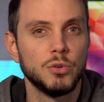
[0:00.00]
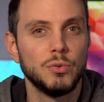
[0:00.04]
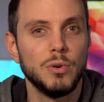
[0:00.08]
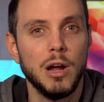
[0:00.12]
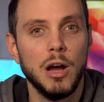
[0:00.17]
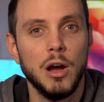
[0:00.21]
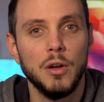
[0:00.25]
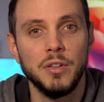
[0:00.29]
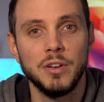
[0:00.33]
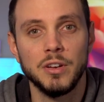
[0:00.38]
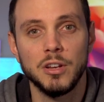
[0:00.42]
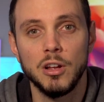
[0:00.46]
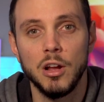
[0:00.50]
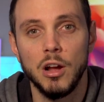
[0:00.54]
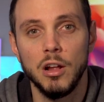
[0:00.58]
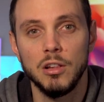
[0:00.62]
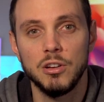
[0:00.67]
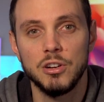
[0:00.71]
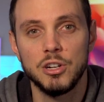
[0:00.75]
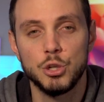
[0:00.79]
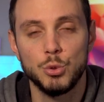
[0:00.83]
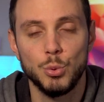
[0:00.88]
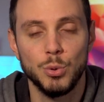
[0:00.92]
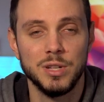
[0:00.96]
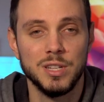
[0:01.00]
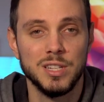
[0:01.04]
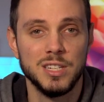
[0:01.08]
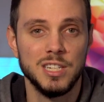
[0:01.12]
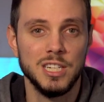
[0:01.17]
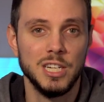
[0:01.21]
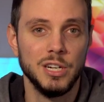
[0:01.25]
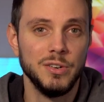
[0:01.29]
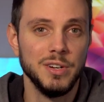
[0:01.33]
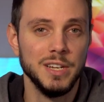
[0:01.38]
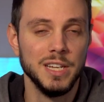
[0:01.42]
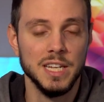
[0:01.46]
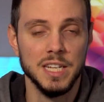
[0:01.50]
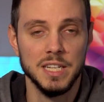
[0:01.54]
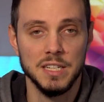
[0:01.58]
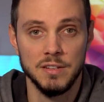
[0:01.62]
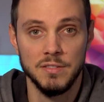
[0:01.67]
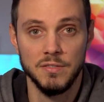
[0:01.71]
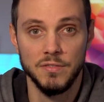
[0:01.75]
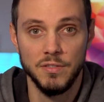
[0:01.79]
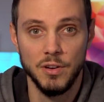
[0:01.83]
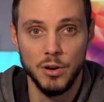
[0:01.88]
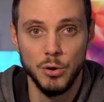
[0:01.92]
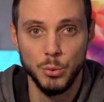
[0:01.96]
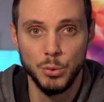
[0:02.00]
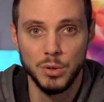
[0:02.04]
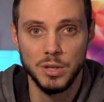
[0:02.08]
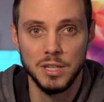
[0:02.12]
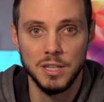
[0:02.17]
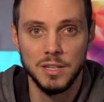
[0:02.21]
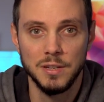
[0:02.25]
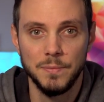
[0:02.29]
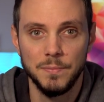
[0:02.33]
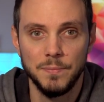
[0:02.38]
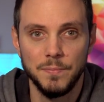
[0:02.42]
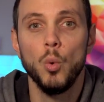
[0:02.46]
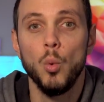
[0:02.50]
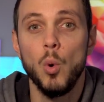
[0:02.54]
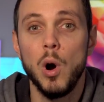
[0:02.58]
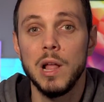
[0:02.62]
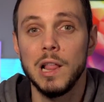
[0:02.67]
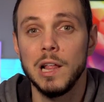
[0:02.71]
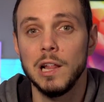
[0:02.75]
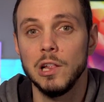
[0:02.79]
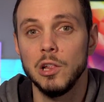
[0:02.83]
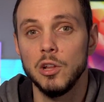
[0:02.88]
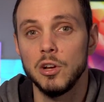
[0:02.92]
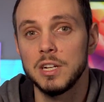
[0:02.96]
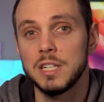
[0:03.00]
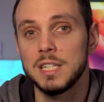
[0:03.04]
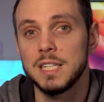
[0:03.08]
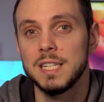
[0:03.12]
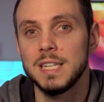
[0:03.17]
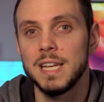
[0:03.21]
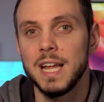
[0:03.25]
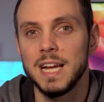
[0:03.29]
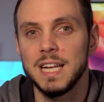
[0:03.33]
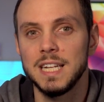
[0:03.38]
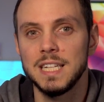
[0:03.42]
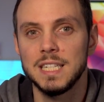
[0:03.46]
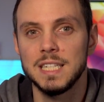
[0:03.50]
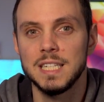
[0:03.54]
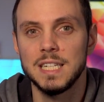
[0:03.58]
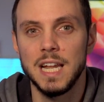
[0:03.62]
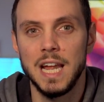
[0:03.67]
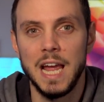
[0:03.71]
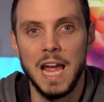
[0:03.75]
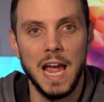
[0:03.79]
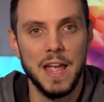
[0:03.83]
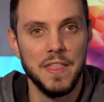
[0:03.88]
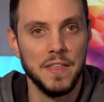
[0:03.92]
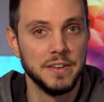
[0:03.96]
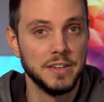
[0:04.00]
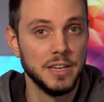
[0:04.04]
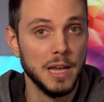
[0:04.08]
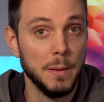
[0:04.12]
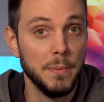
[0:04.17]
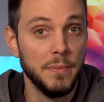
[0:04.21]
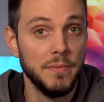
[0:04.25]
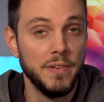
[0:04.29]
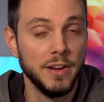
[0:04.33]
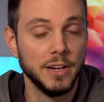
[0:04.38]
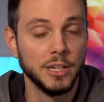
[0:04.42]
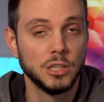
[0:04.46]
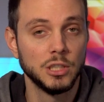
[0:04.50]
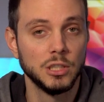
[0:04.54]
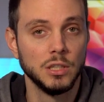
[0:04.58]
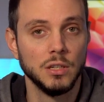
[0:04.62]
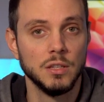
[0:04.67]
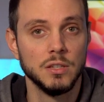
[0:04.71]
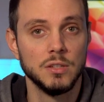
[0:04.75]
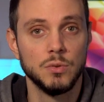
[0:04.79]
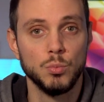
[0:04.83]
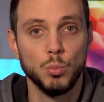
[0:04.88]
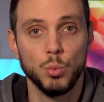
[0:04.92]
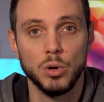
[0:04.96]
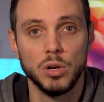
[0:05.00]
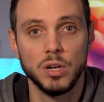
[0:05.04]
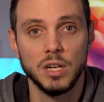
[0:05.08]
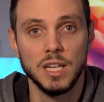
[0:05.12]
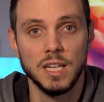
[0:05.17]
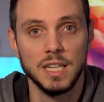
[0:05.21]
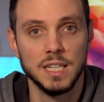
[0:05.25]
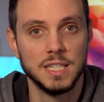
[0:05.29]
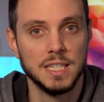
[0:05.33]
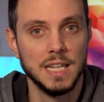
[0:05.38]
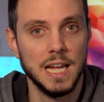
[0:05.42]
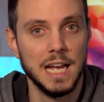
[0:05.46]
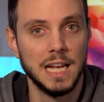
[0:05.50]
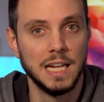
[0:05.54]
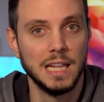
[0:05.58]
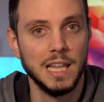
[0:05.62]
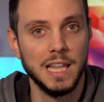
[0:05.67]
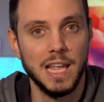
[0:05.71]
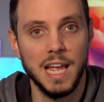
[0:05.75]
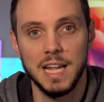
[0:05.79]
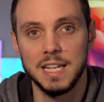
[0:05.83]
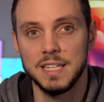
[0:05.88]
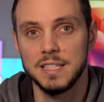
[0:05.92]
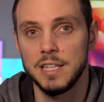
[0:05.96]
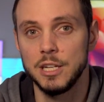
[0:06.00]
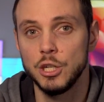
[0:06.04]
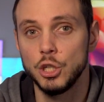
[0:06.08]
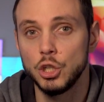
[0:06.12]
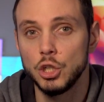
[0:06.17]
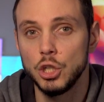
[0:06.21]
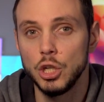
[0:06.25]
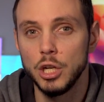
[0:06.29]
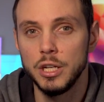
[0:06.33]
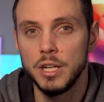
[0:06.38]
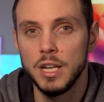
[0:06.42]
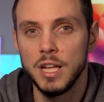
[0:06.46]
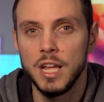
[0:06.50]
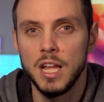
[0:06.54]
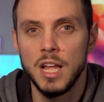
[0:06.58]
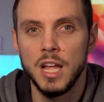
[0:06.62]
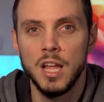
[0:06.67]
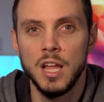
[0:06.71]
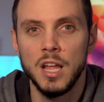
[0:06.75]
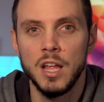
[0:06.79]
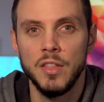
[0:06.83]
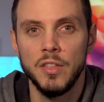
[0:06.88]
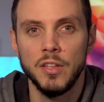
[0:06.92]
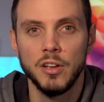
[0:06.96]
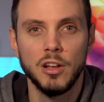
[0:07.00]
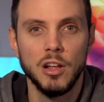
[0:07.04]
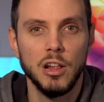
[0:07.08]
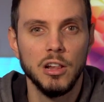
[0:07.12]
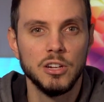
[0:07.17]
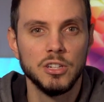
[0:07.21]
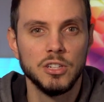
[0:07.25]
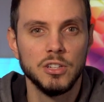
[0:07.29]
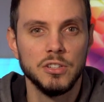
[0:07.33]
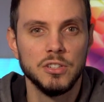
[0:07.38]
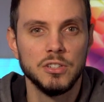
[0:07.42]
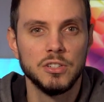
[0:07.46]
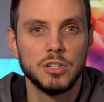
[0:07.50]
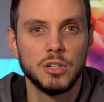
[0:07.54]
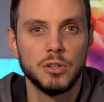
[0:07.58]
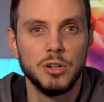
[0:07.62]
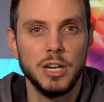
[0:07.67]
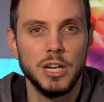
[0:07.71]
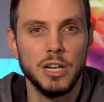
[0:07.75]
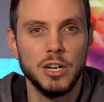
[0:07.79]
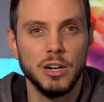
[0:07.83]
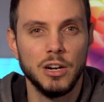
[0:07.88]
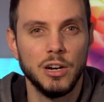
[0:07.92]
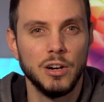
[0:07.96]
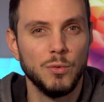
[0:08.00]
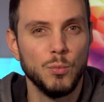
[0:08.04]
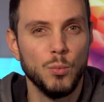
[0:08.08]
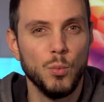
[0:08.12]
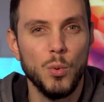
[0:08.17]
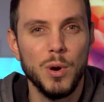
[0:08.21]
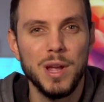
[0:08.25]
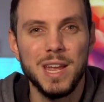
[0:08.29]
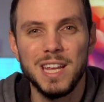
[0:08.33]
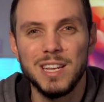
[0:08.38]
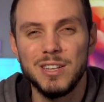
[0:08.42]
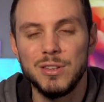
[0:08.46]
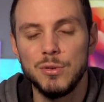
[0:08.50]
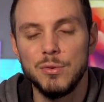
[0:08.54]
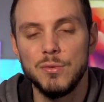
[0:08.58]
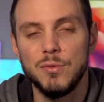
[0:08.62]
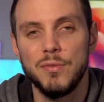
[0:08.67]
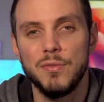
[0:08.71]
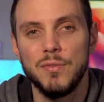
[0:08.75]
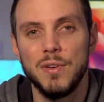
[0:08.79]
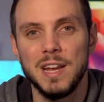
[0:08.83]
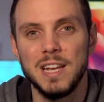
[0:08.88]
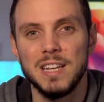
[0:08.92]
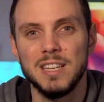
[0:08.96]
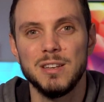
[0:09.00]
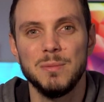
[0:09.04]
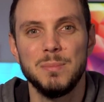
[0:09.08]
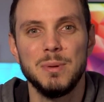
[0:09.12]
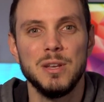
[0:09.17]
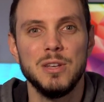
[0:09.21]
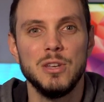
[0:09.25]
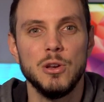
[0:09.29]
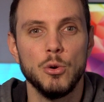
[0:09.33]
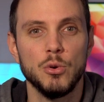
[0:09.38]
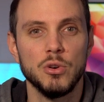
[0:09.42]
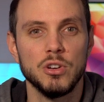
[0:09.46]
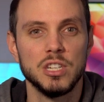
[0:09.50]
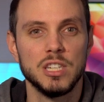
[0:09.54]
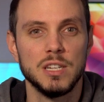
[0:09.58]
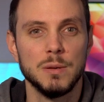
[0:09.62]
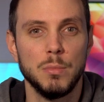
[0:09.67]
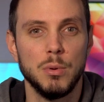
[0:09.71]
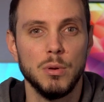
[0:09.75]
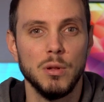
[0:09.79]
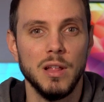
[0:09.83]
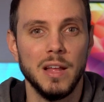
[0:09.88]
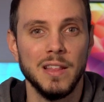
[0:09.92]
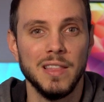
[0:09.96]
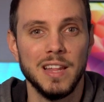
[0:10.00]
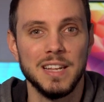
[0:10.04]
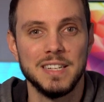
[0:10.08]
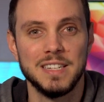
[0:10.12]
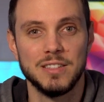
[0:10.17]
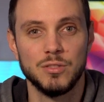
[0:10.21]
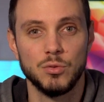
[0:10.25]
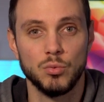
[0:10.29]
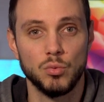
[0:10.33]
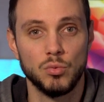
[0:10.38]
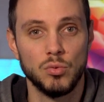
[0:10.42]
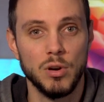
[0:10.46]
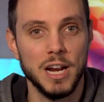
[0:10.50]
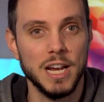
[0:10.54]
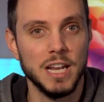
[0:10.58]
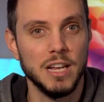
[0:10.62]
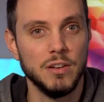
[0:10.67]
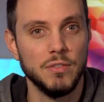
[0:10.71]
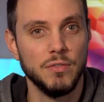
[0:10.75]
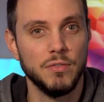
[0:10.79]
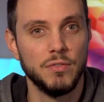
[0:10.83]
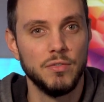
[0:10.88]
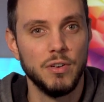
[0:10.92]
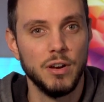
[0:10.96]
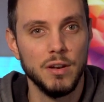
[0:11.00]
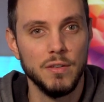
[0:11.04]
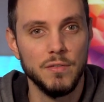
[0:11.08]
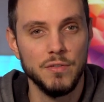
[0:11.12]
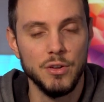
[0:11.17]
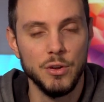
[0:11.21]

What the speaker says: around in colors when Siri is invoked. While it looks nice and the top functions work exactly as they should, the colors on the screen are way too faint to be noticeable unless it's right in front of